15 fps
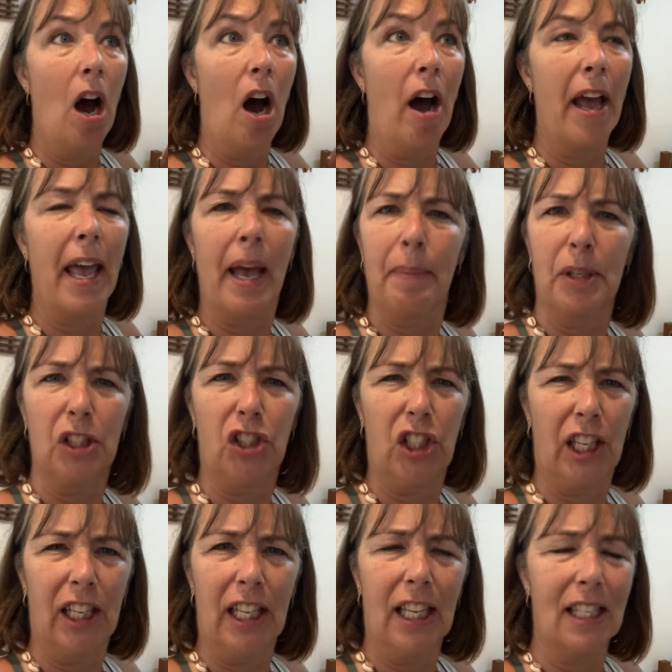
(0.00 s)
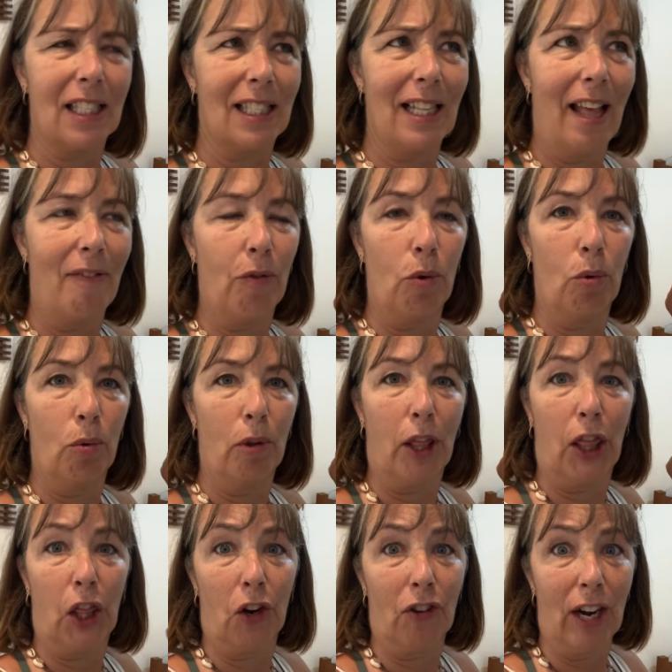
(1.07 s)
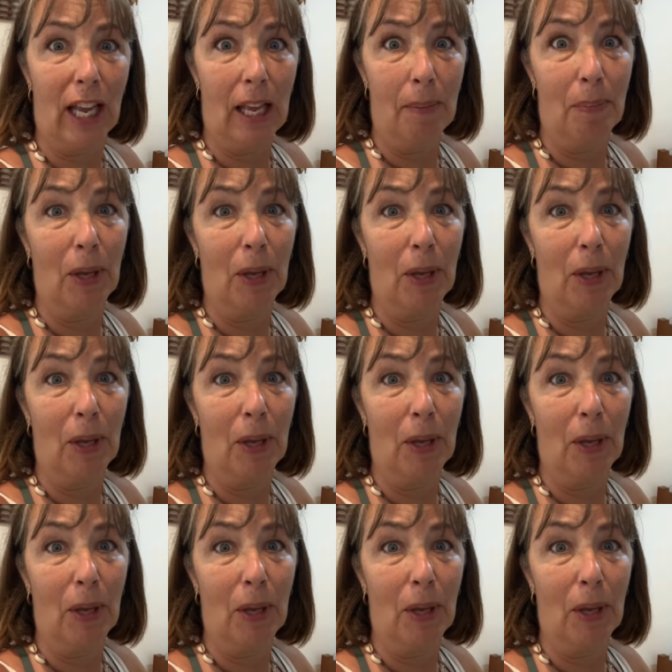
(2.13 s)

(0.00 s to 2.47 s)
I am a genius level 3